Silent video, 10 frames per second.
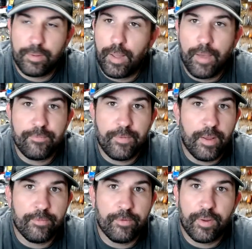I've
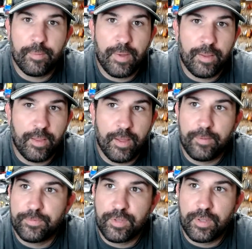never in my
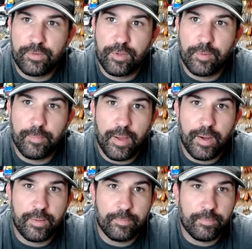life seen
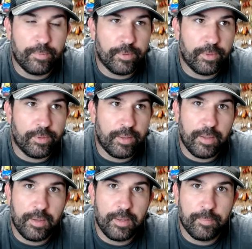somebody with like
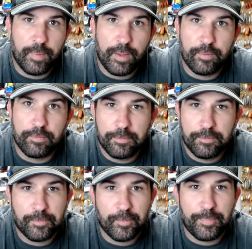any amount of
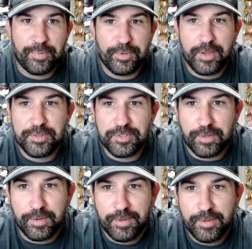
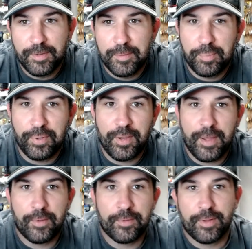reputation pull
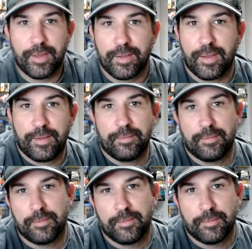out like a
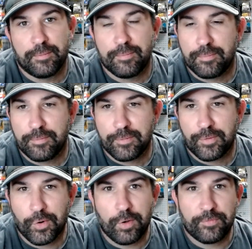
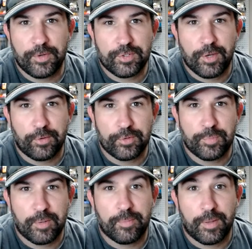crawfish colored
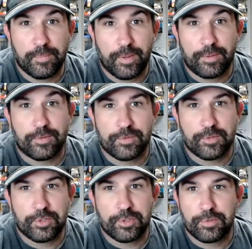spinnerbait and be like, "This is
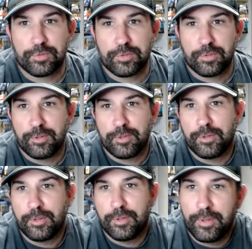the juice."
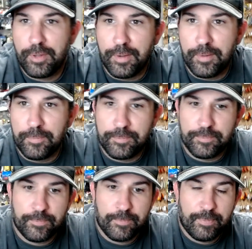Um,
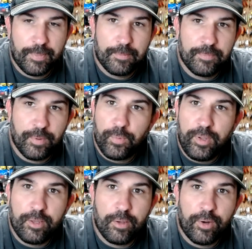but
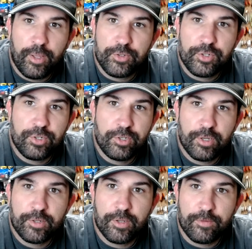we caught a
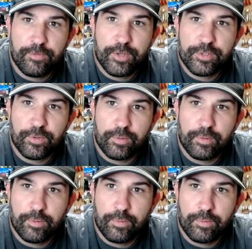shit ton of fish on